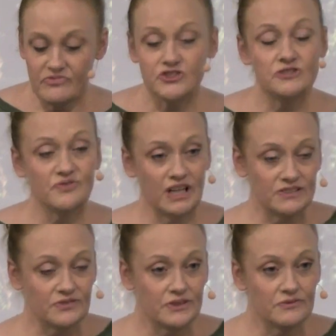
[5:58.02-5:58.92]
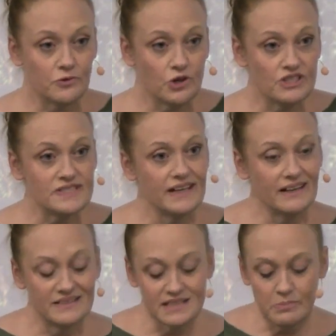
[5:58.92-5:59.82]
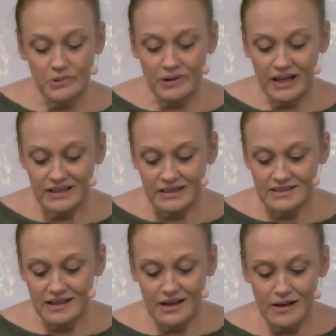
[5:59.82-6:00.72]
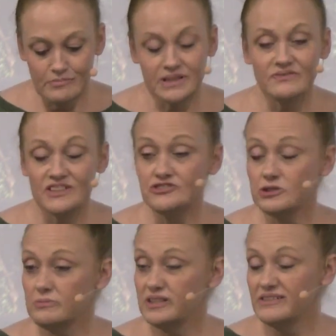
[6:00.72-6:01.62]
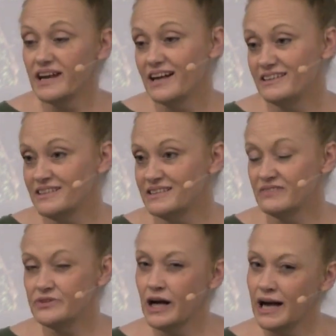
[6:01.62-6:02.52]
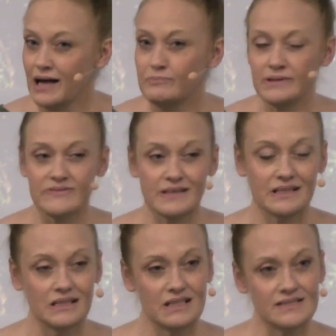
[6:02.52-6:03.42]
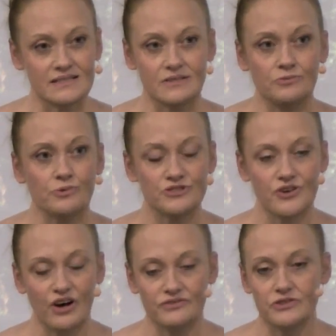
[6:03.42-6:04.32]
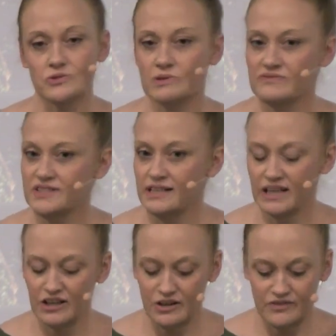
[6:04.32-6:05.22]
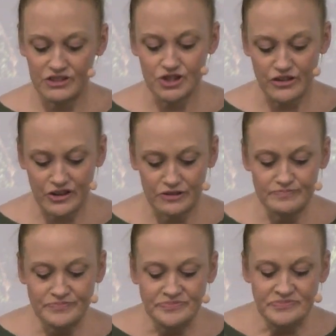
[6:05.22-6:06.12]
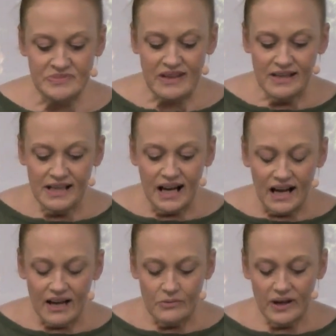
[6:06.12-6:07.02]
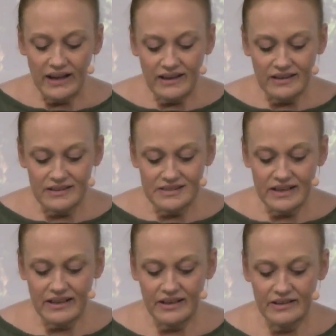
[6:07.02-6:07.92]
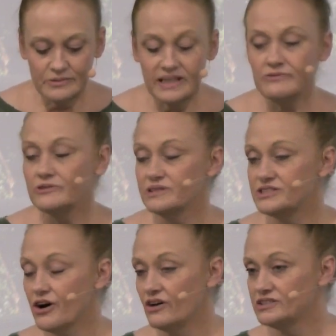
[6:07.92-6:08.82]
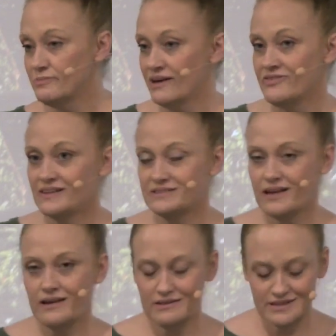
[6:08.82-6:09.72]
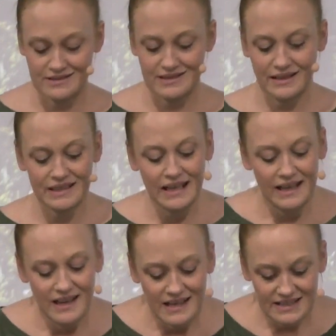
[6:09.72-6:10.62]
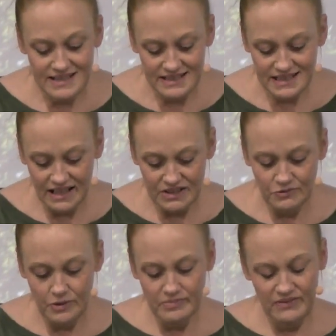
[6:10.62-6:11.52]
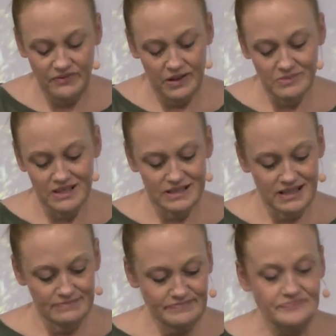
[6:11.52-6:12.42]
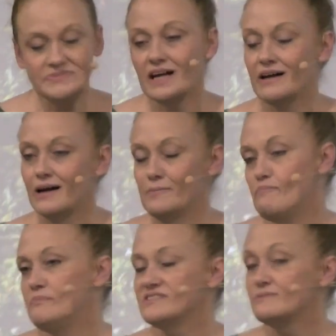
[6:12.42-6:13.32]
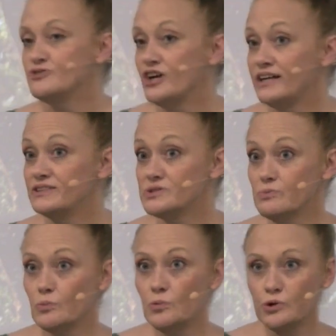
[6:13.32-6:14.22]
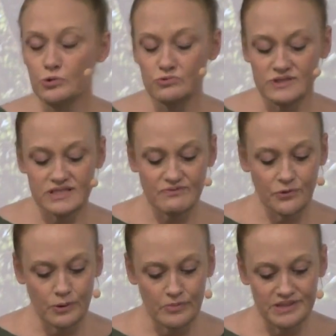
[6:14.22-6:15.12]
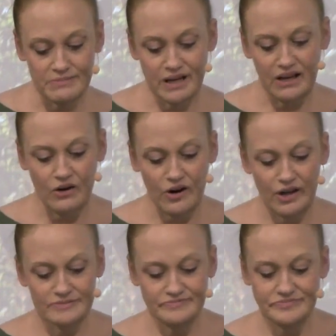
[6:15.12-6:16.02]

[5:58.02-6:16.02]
She filed for divorce. They got separated, but eventually reunited. If not happily, at least resolved to sort of take care of each other. And we never really talked about that day, as I said, because that's kind of what my family did. But some giant wounds formed in my heart.